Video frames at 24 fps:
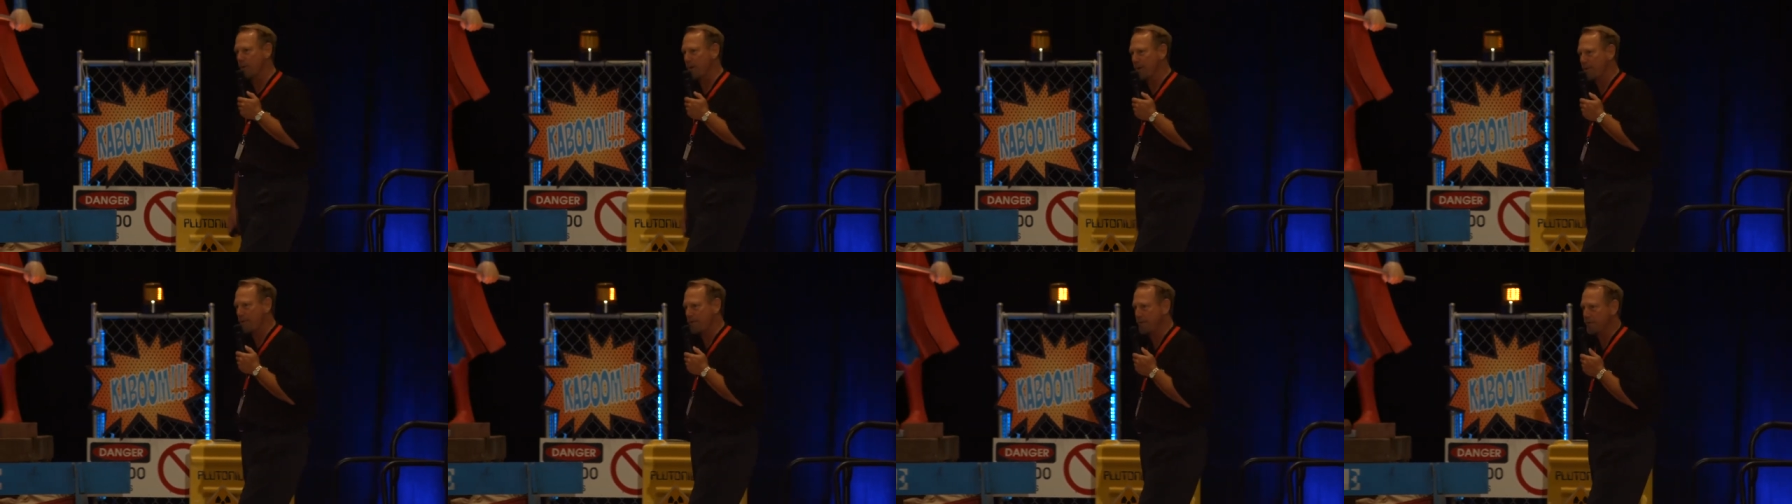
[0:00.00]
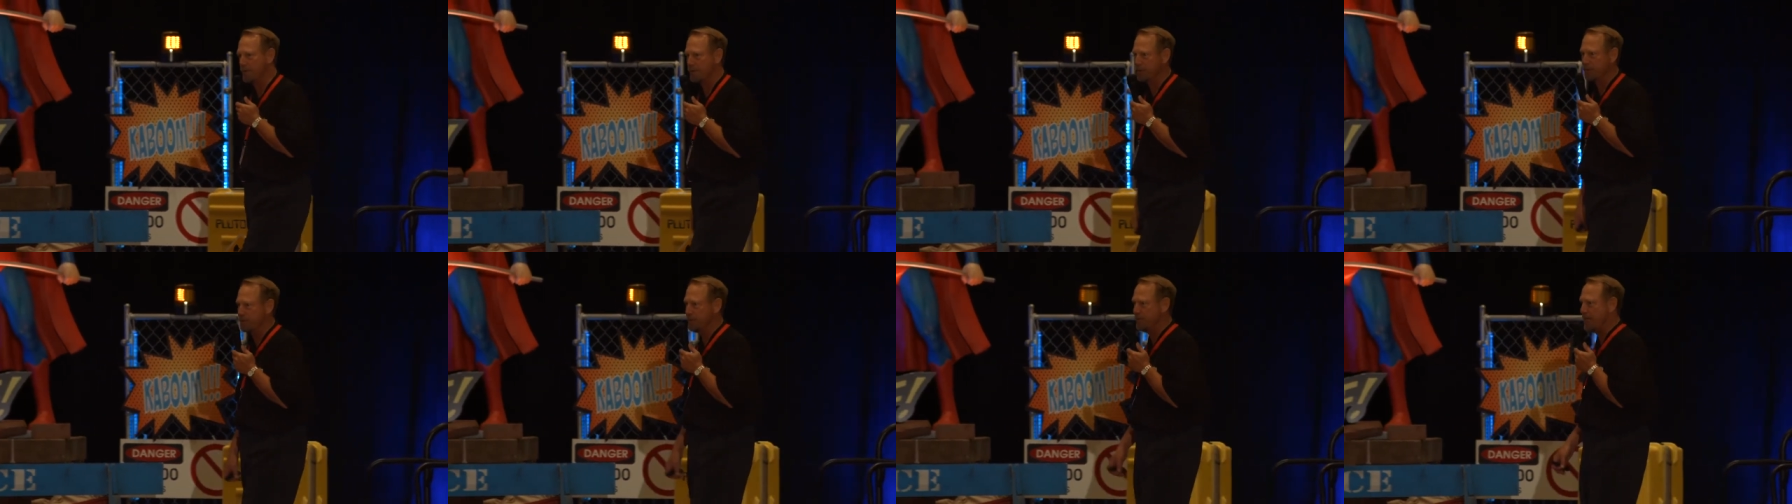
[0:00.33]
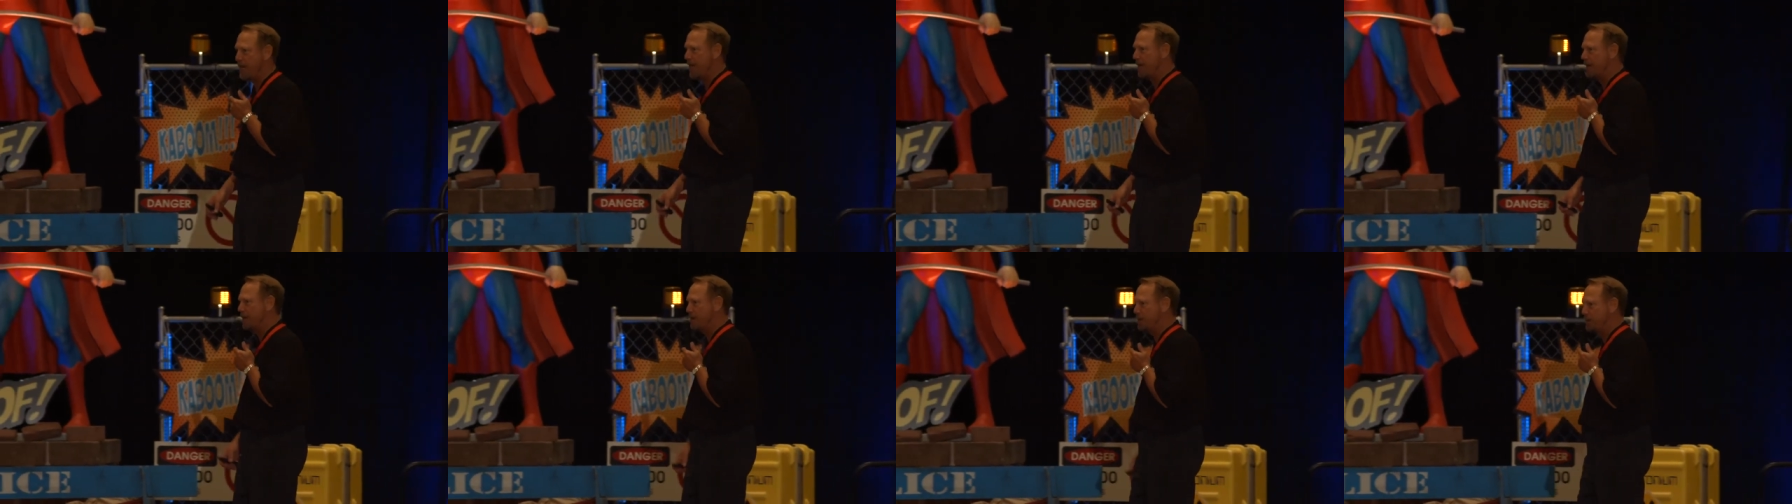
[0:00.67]
one of the first
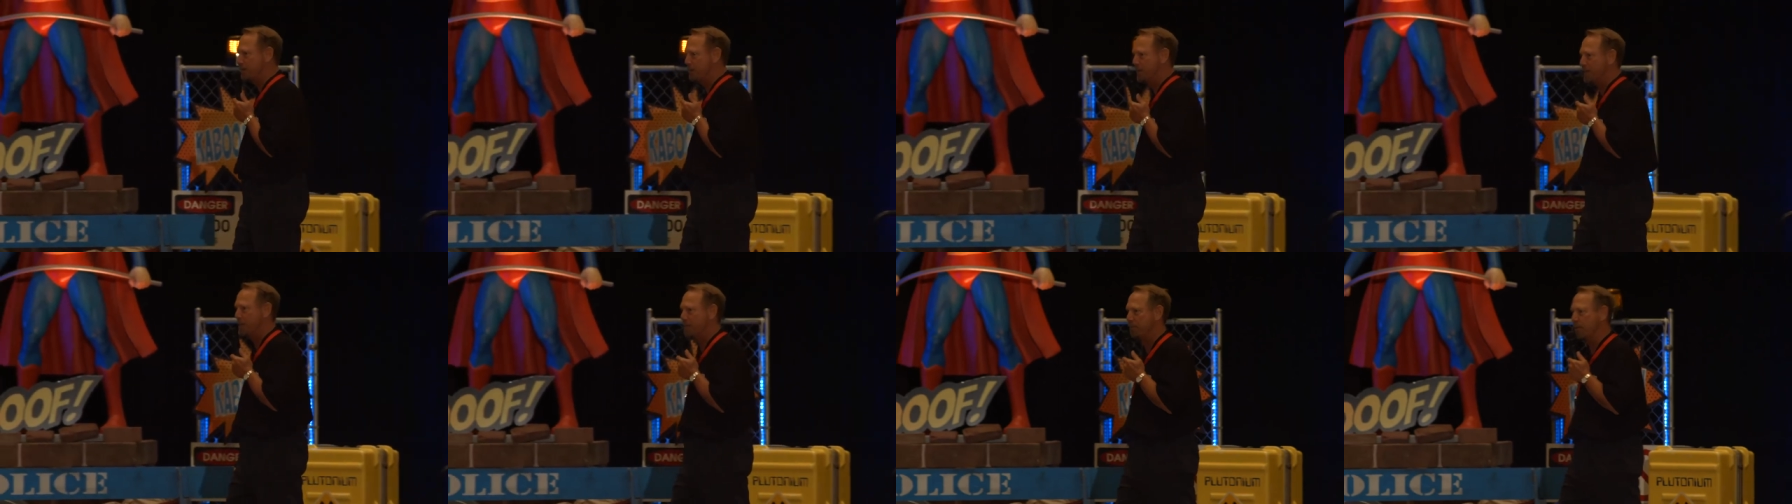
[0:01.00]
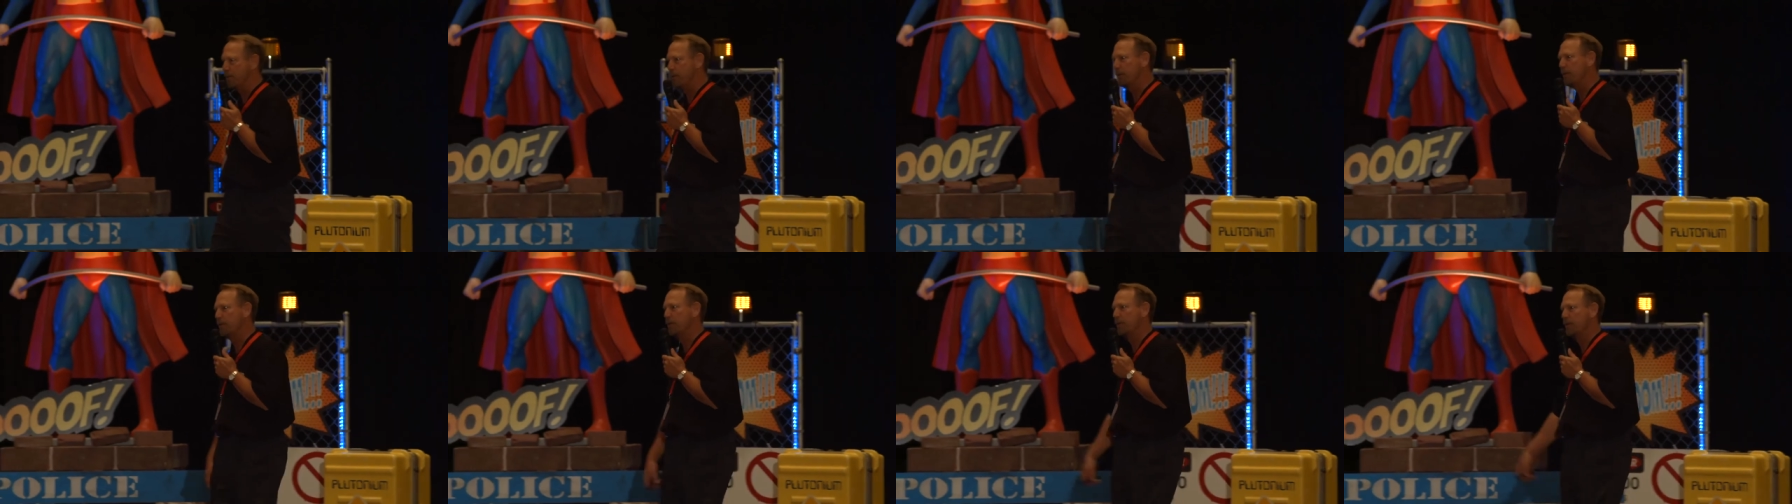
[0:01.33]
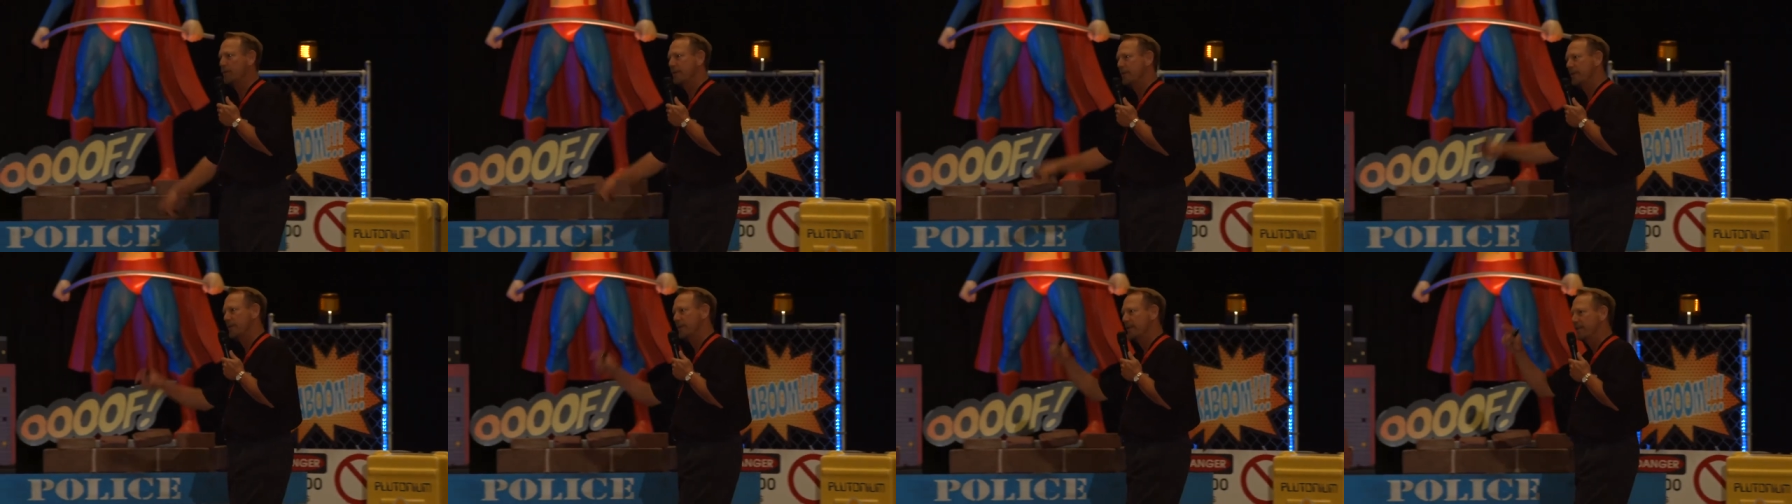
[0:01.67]
challenged people
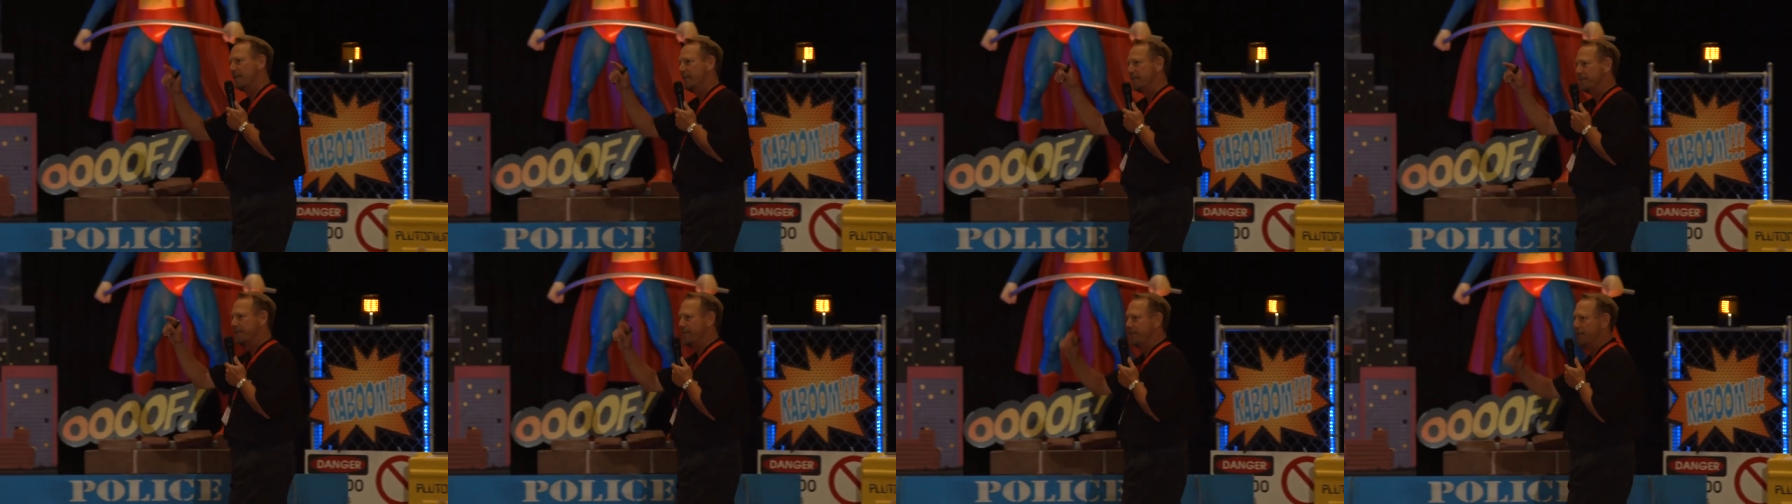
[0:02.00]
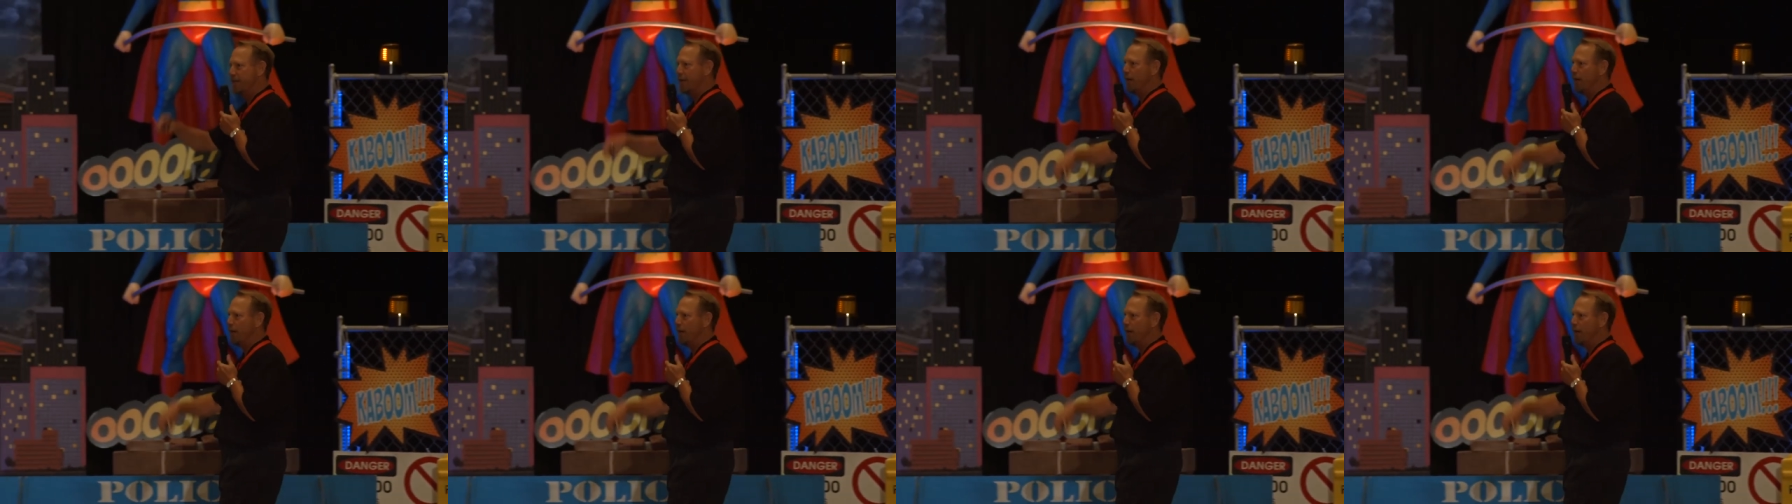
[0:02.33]
to